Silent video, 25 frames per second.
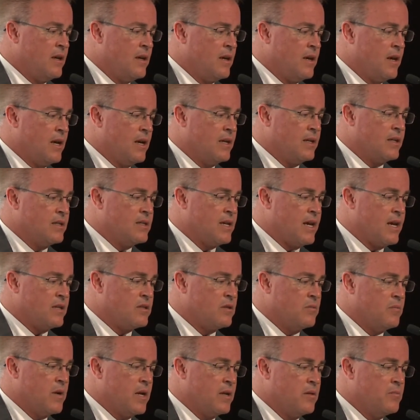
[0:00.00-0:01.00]
and
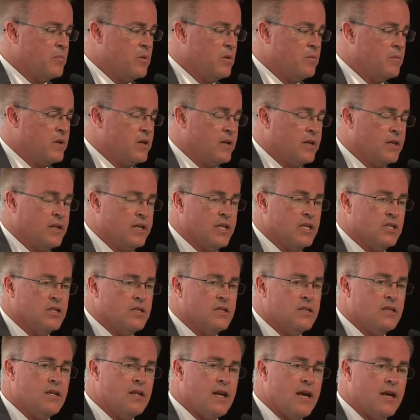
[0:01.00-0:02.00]
exacerbated pulmonary
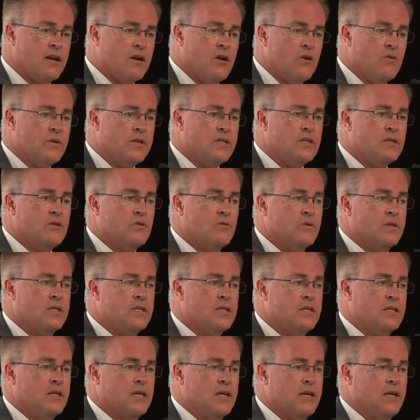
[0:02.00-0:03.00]
lesions. And not always do we
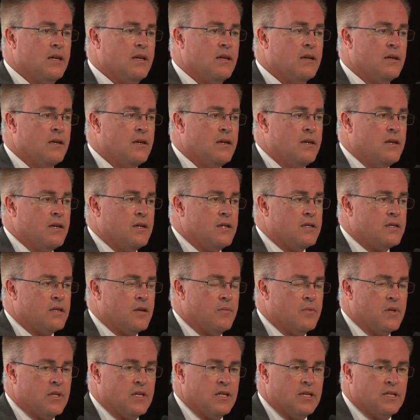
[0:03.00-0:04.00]
see
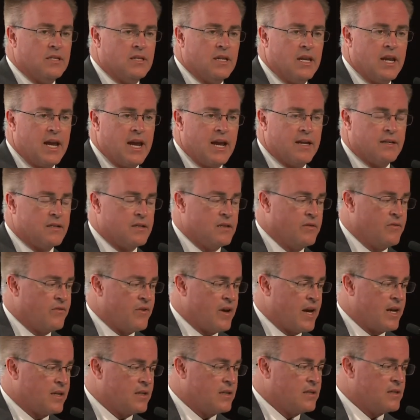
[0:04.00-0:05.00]
some of these enhanced
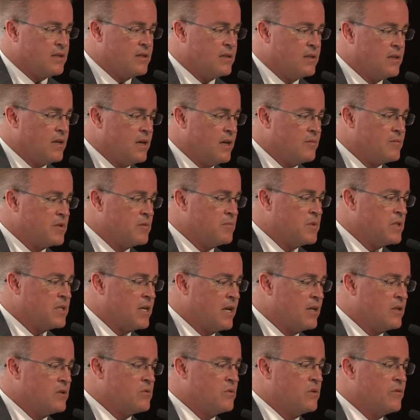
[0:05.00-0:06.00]
effects. Some
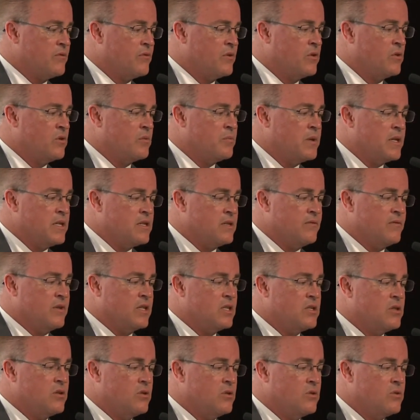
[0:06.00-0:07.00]
studies with flu and
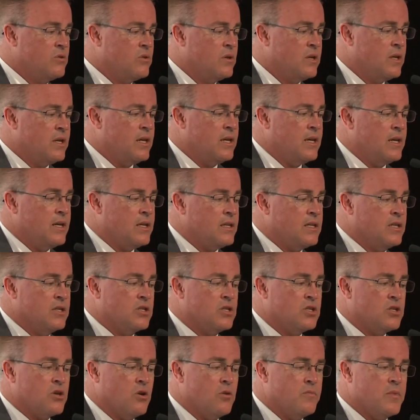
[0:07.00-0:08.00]
PCV2 didn't
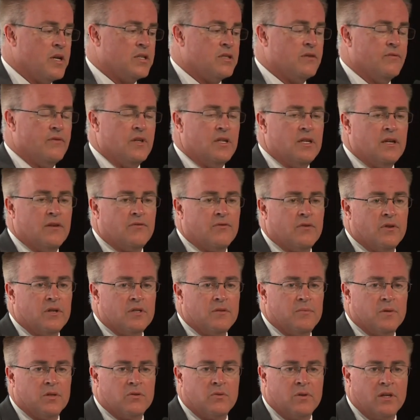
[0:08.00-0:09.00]
show much of a difference
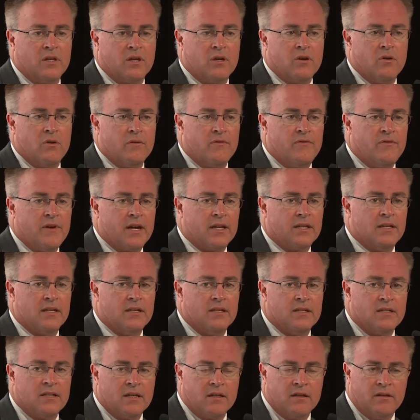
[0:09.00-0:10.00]
between the co-infected
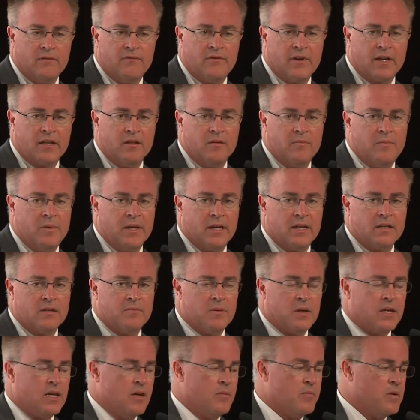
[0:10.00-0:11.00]
and single-infected pigs,
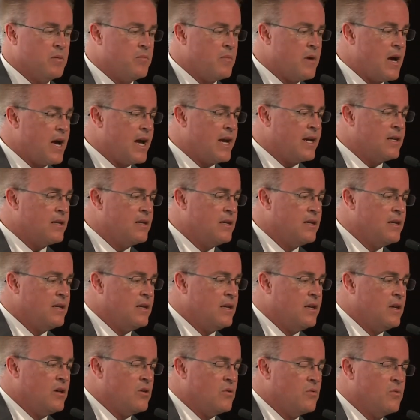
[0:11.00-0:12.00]
but keep in mind,
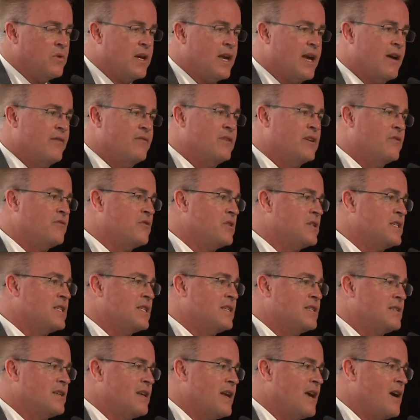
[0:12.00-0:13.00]
we have
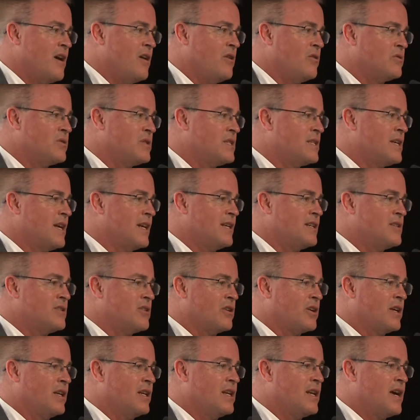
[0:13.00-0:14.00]
differences in how studies are
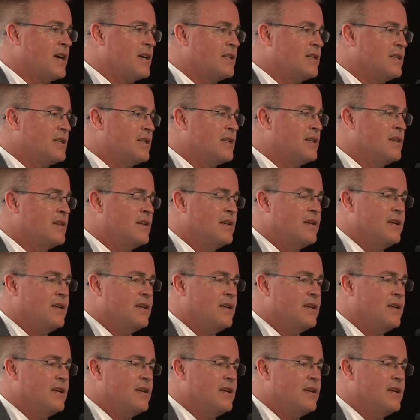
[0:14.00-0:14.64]
conducted,